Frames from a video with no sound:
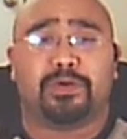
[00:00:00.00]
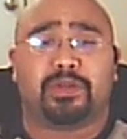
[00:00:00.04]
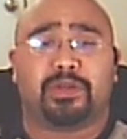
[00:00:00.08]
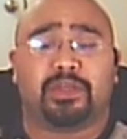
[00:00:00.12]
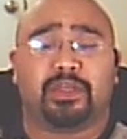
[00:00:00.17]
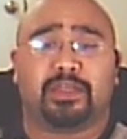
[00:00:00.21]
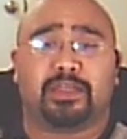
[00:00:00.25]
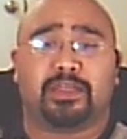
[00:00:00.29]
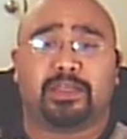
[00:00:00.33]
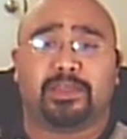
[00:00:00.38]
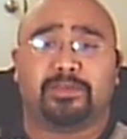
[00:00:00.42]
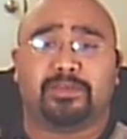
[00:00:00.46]

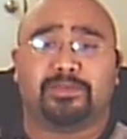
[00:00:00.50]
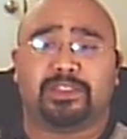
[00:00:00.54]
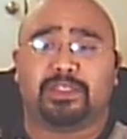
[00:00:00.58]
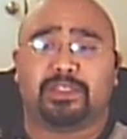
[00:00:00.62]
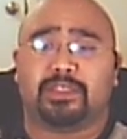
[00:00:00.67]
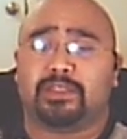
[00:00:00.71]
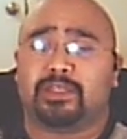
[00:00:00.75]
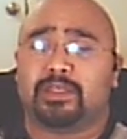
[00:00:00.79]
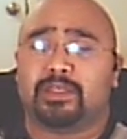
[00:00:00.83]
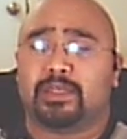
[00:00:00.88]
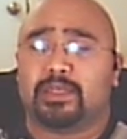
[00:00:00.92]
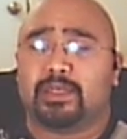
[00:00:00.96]
gives you
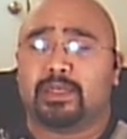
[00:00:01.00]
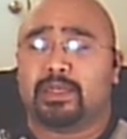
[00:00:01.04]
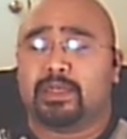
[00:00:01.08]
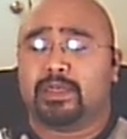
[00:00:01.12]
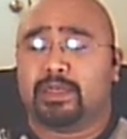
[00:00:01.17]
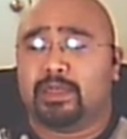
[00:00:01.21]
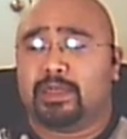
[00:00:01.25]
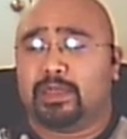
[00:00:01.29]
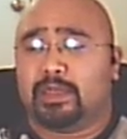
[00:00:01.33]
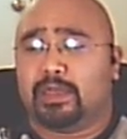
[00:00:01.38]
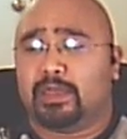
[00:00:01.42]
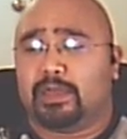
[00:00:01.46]

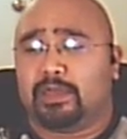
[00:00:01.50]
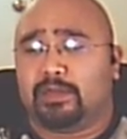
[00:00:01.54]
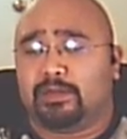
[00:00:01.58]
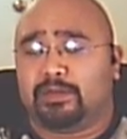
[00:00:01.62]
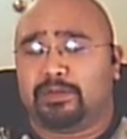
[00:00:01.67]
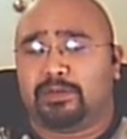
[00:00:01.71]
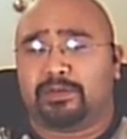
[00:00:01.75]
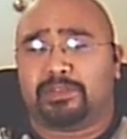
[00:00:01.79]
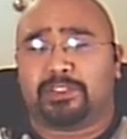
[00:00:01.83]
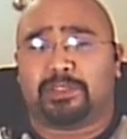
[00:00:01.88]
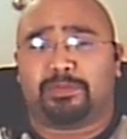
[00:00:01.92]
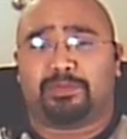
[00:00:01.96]
a little
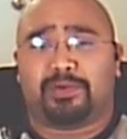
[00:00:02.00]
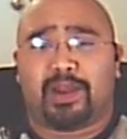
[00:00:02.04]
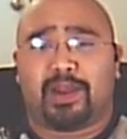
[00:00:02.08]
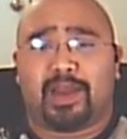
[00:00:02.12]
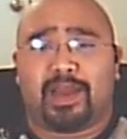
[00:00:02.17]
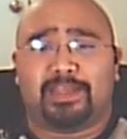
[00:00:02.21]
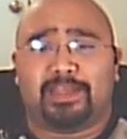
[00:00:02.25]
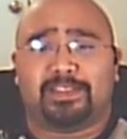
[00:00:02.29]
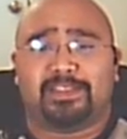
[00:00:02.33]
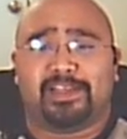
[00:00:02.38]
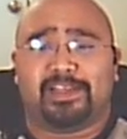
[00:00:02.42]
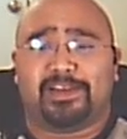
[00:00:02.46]
surprise there.